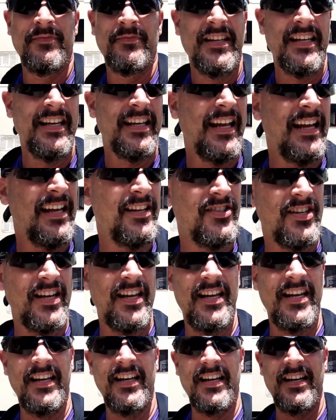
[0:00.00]
it has
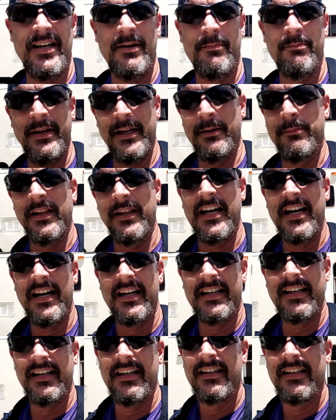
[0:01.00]
a big
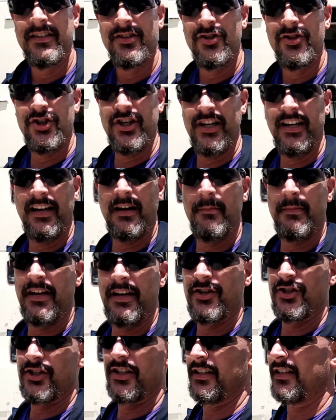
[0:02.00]
block GM
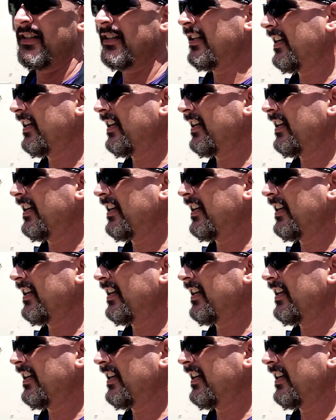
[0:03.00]
engine